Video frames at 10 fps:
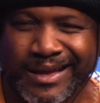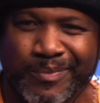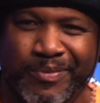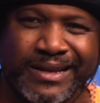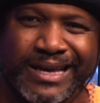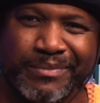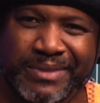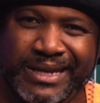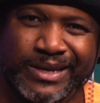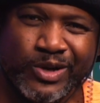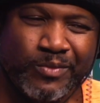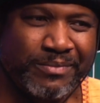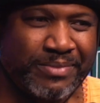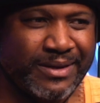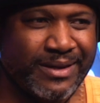I probably got a mini helmet,
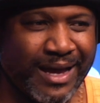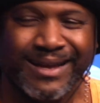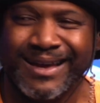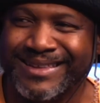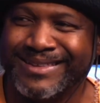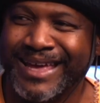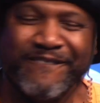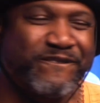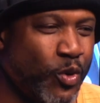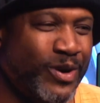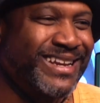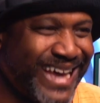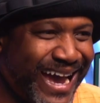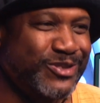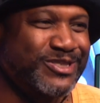but I got a
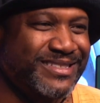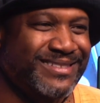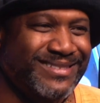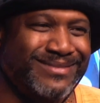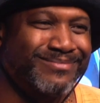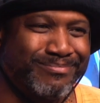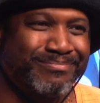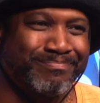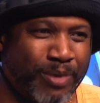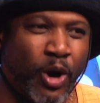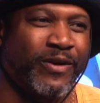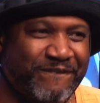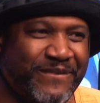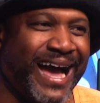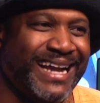49ers bona
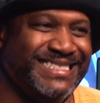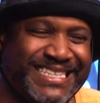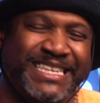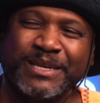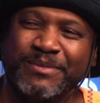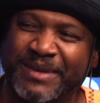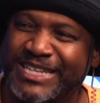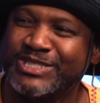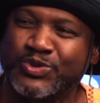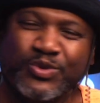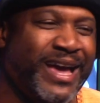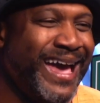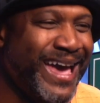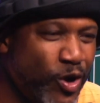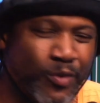fide team issued
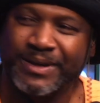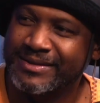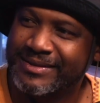helmet.